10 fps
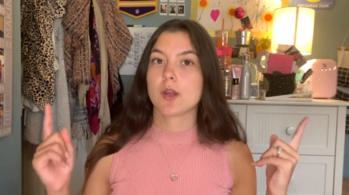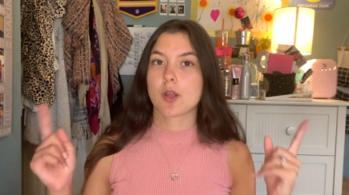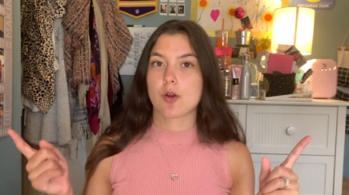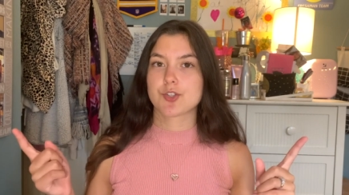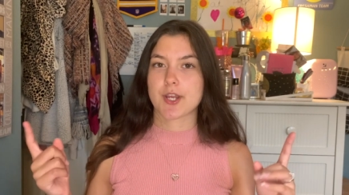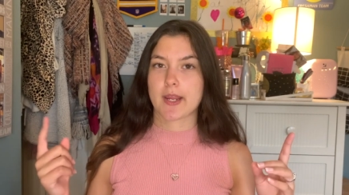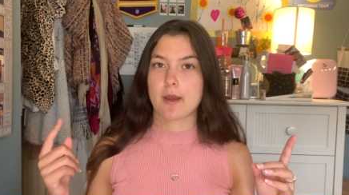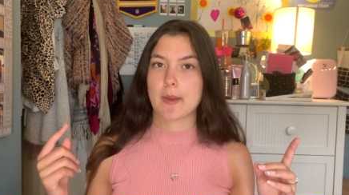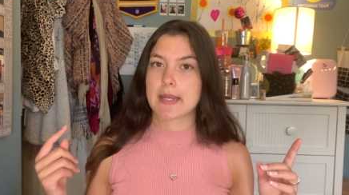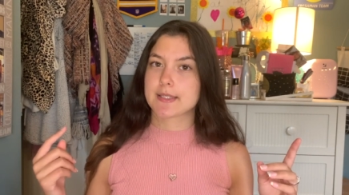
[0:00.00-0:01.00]
go check
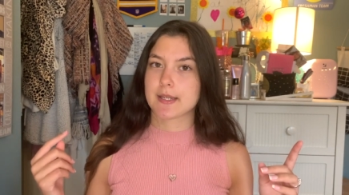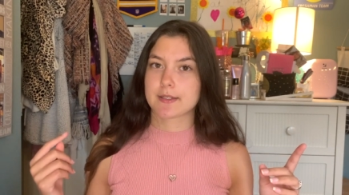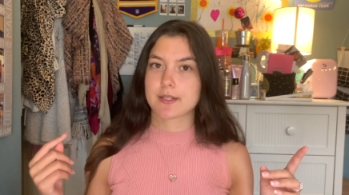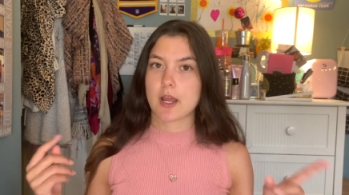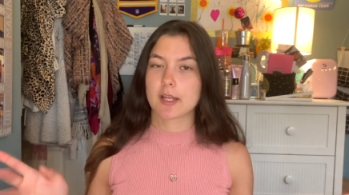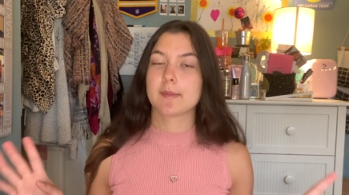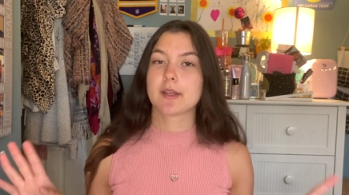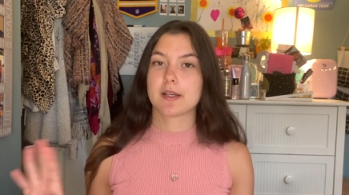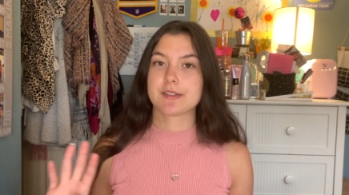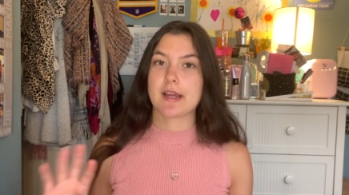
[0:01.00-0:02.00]
out my TikTok
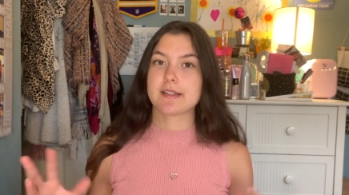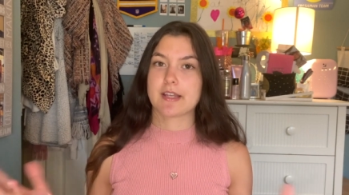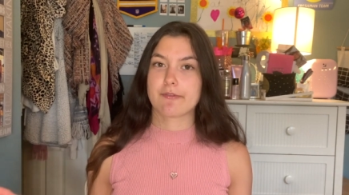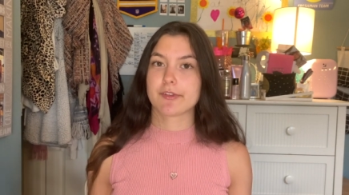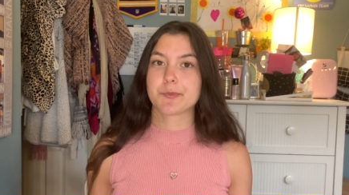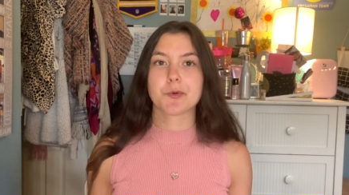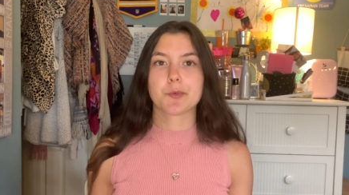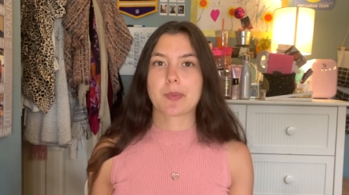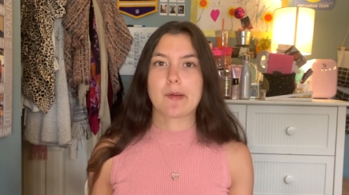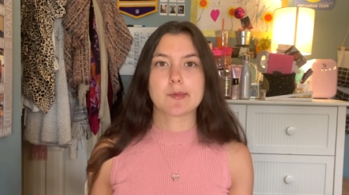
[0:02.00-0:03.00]
because I definitely will
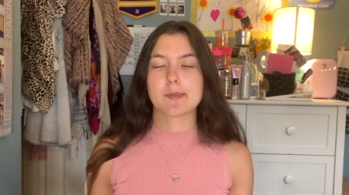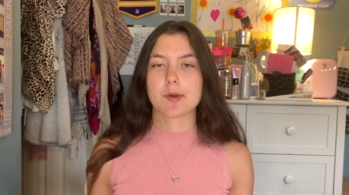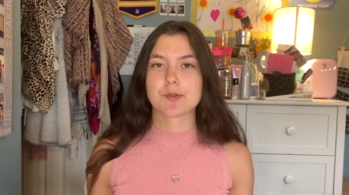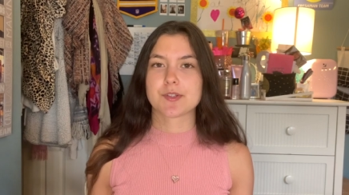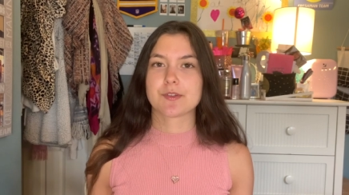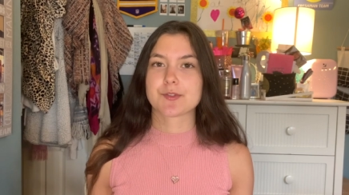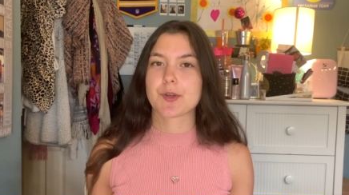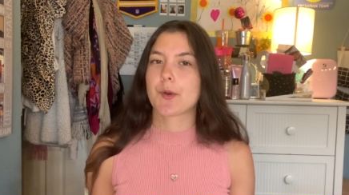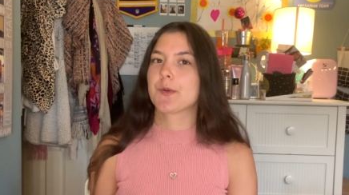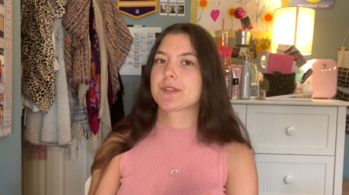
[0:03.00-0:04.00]
probably be posting those
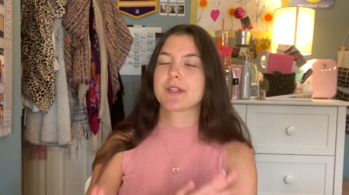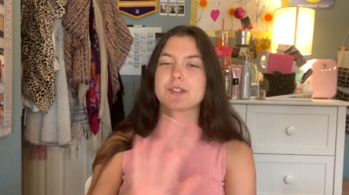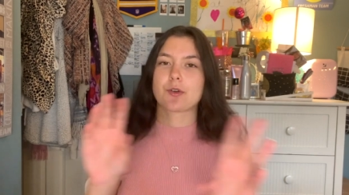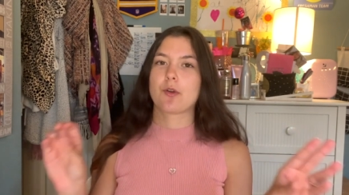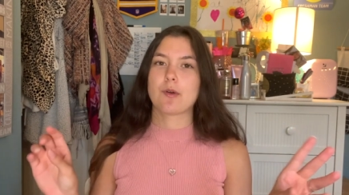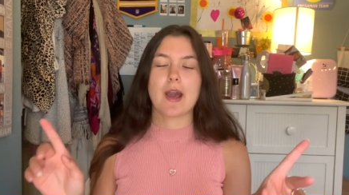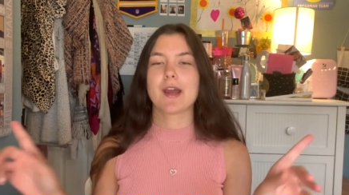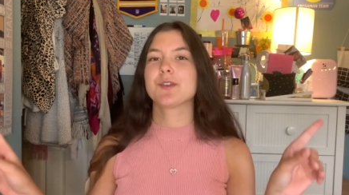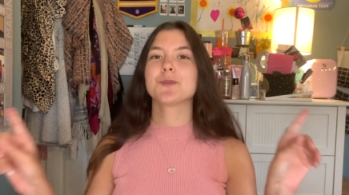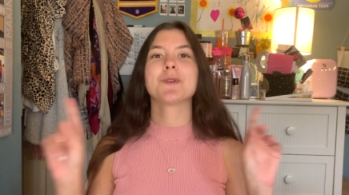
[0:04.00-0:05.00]
codes because girl,
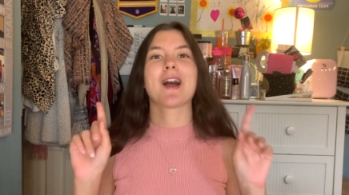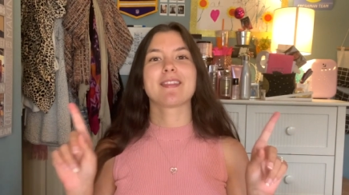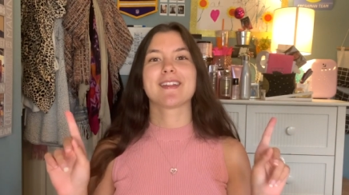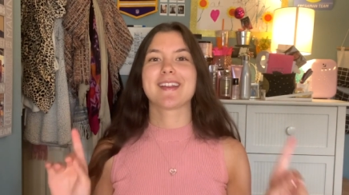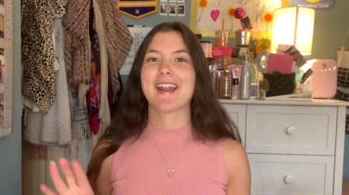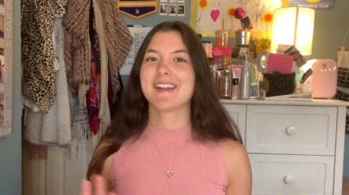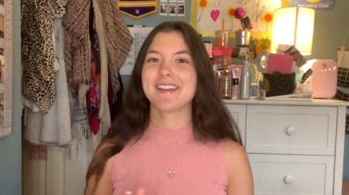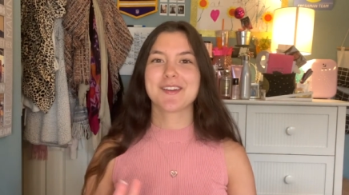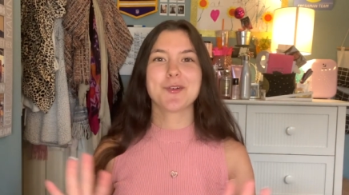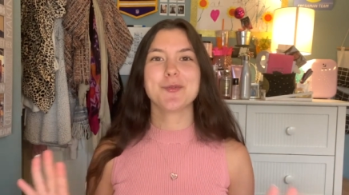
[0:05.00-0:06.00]
I do not let
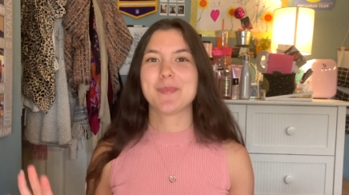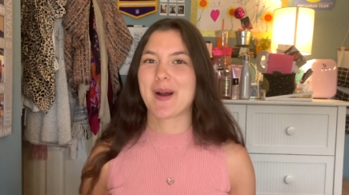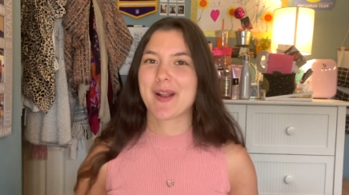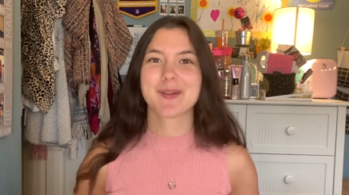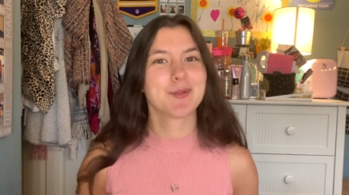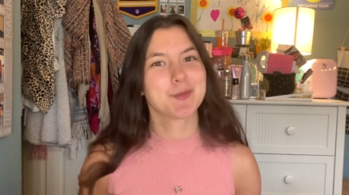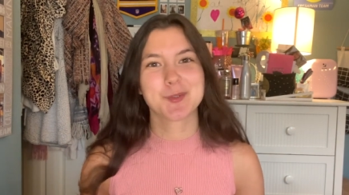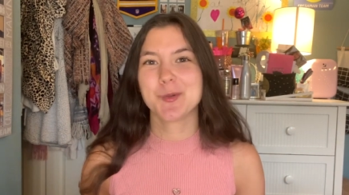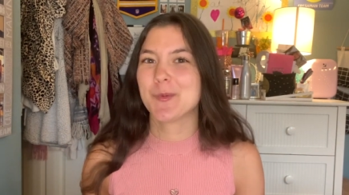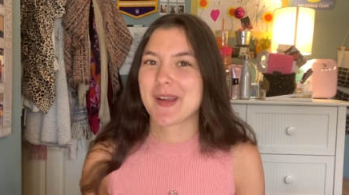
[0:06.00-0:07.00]
any coupon go
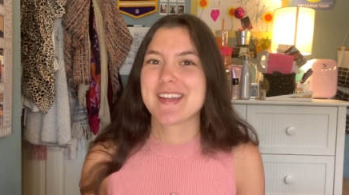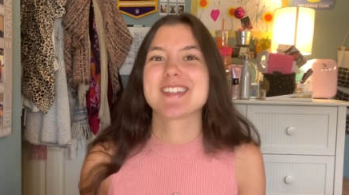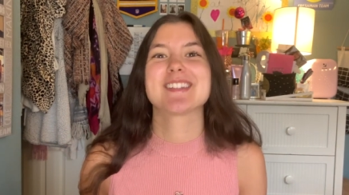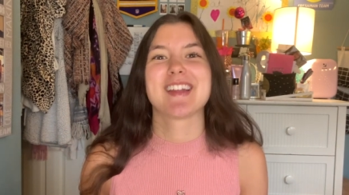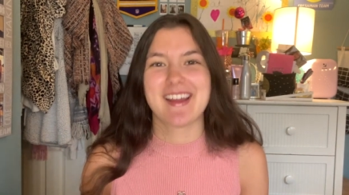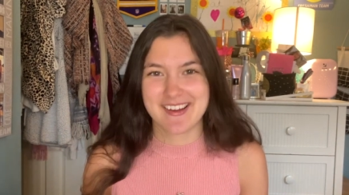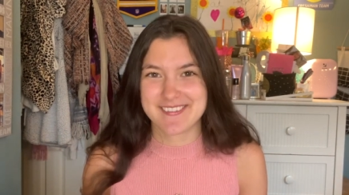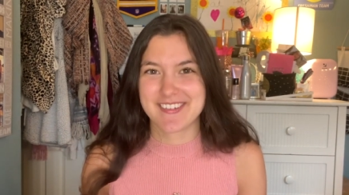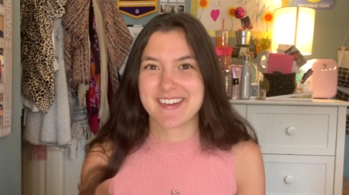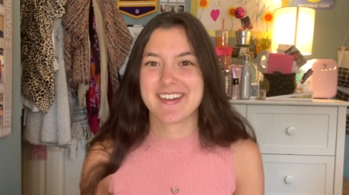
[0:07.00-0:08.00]
to waste
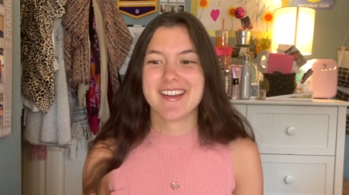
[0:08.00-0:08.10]
ever.